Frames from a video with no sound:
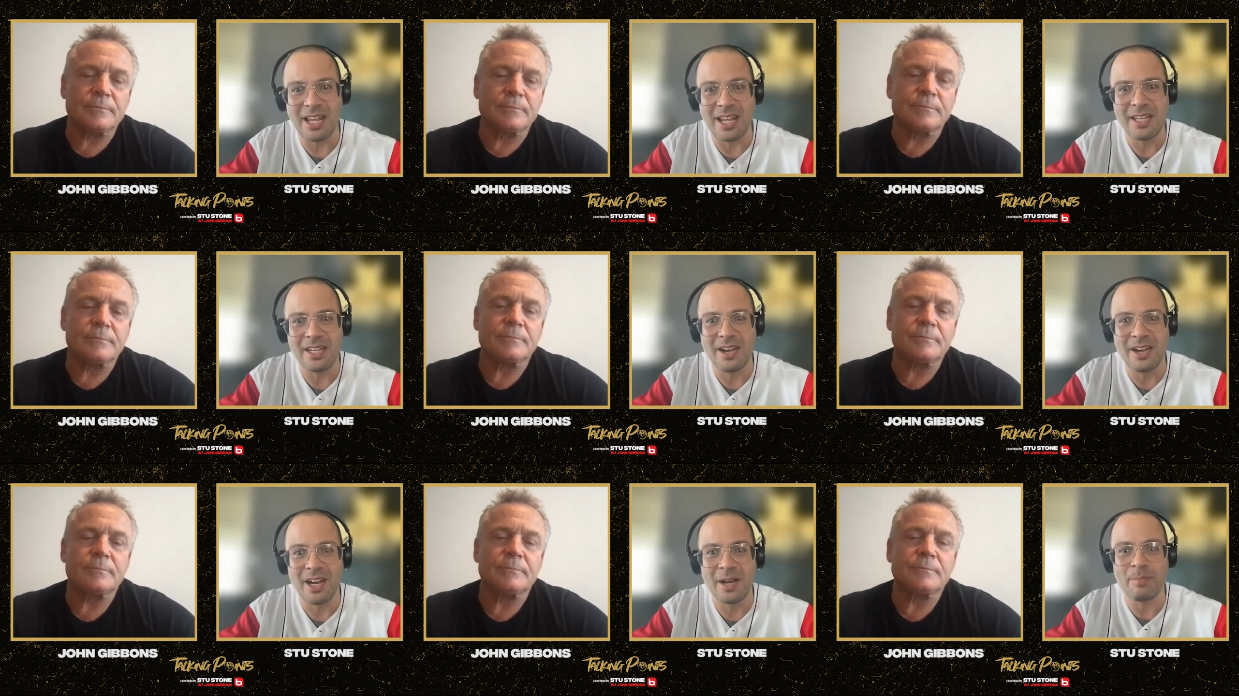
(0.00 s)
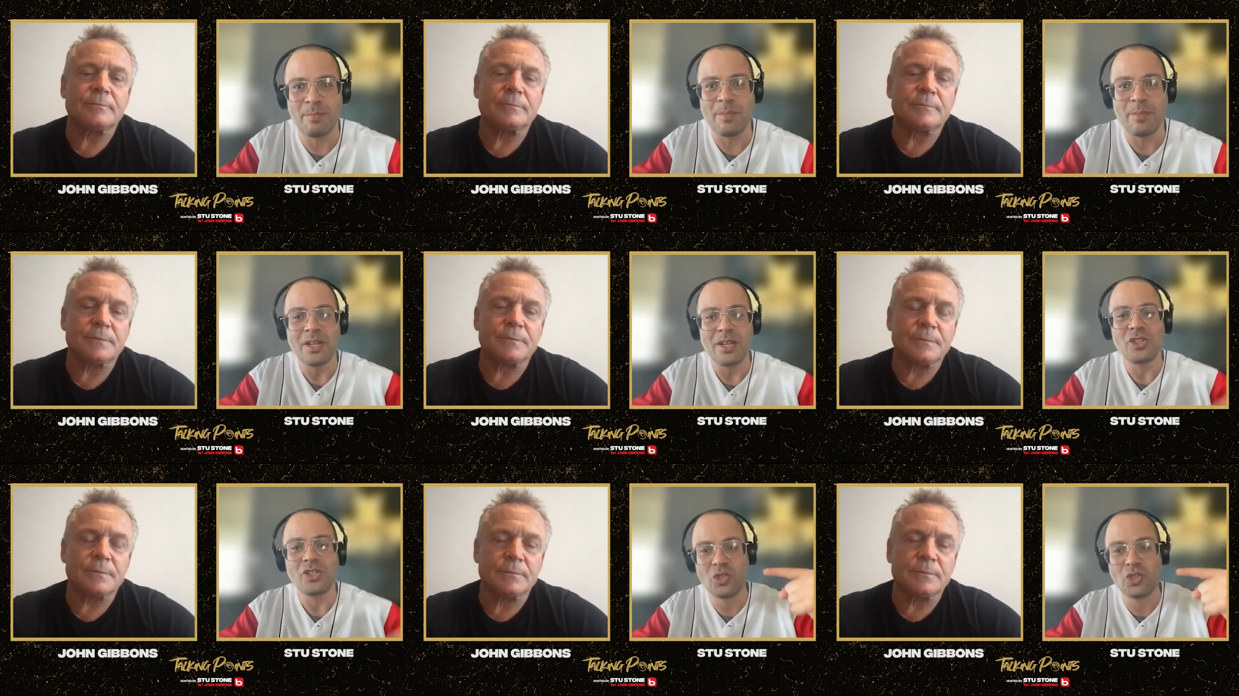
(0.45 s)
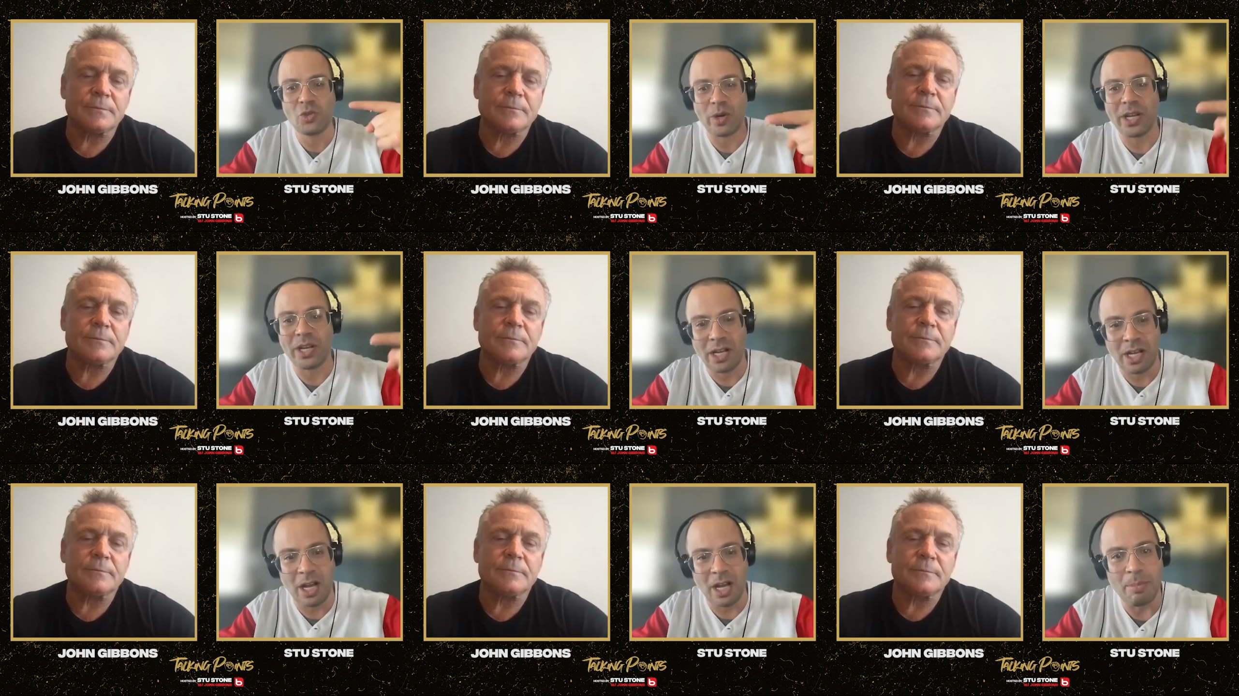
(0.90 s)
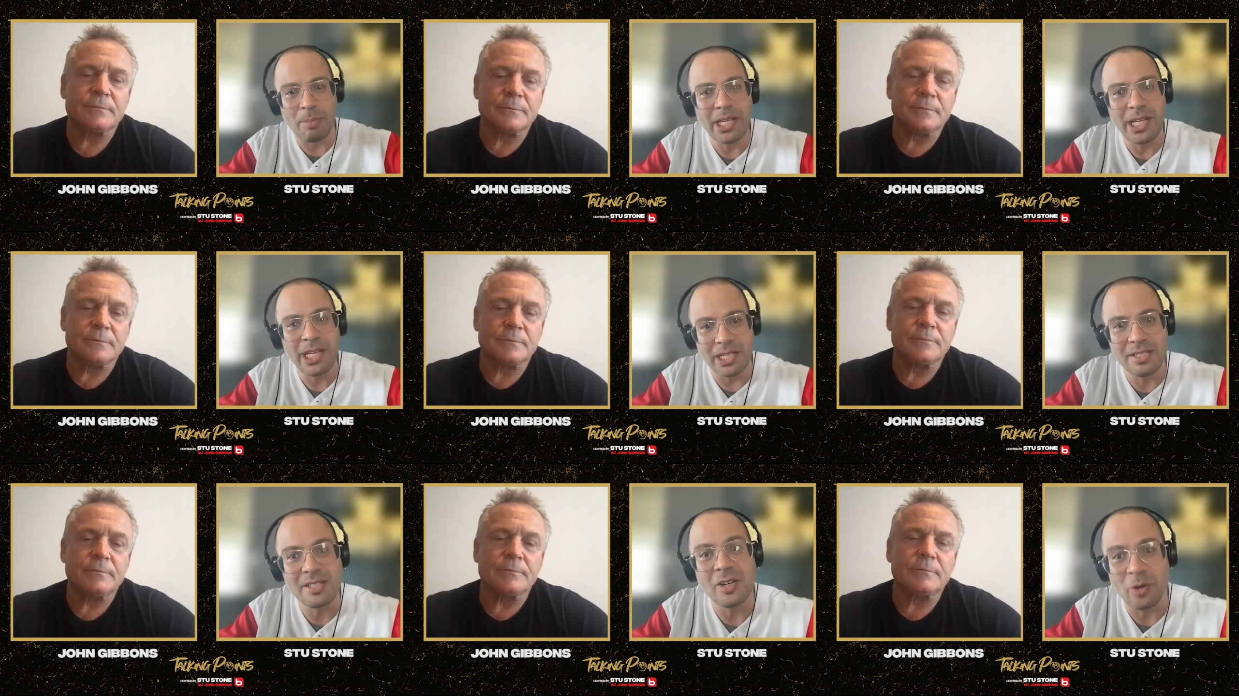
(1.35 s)
Speaker 1: You got to string a couple
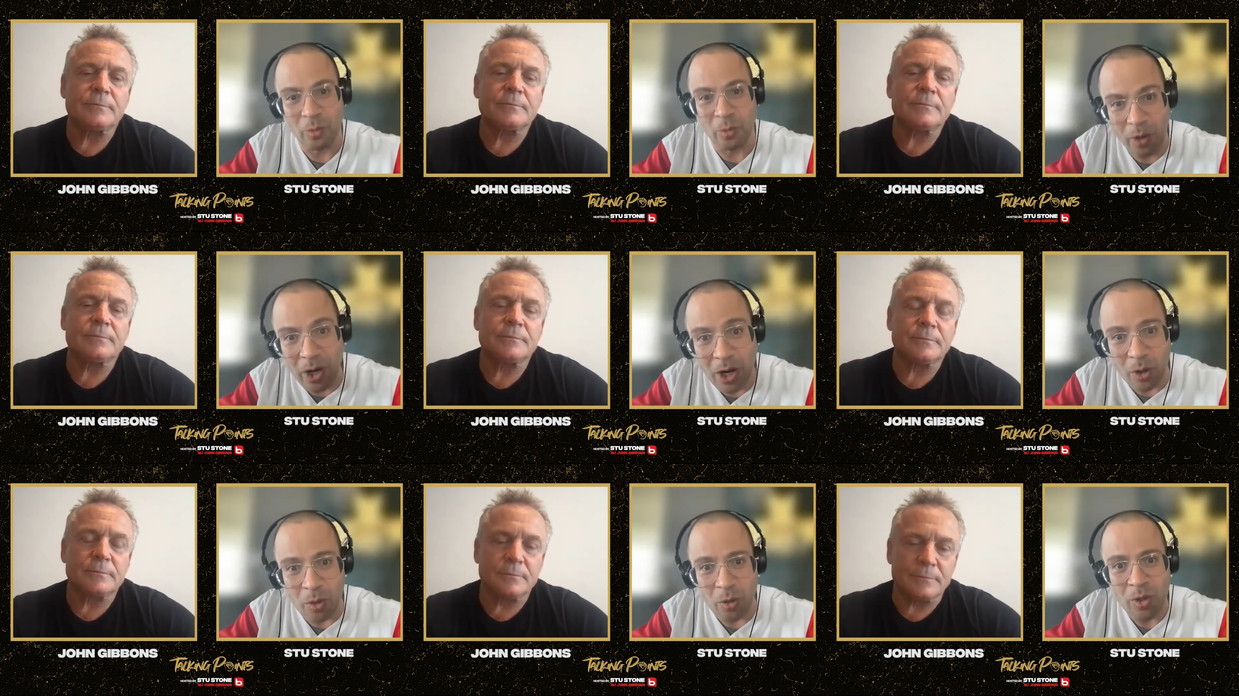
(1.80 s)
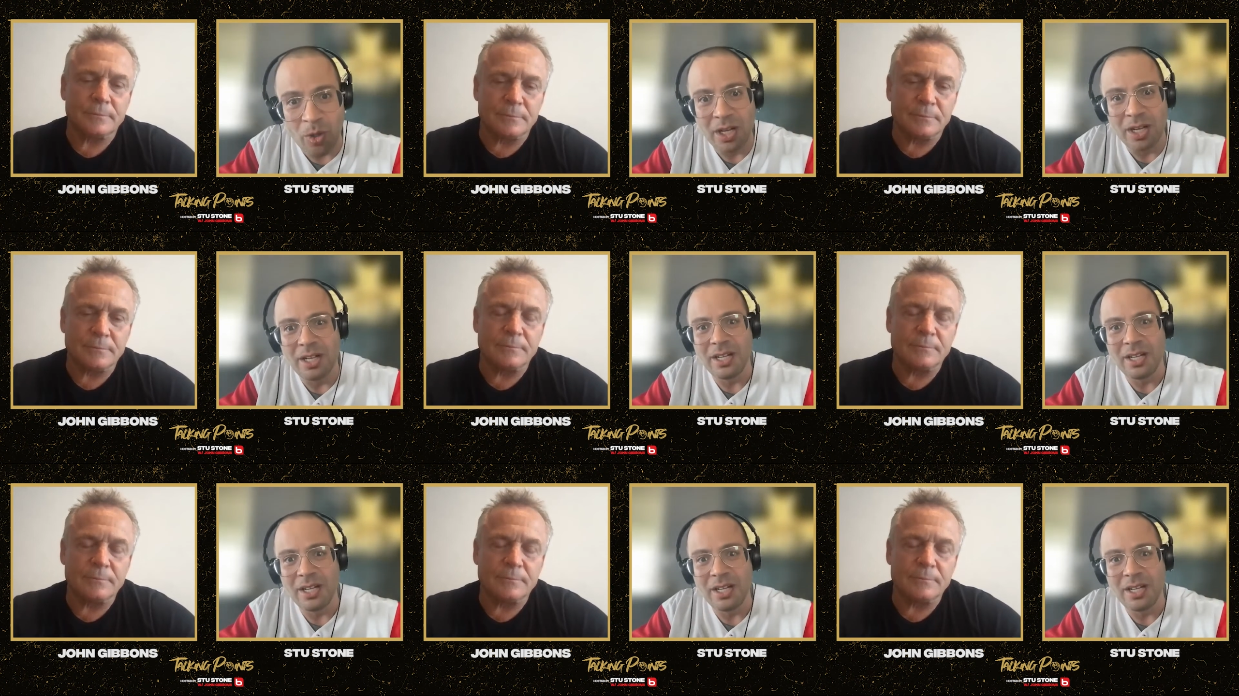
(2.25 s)
hits in a row.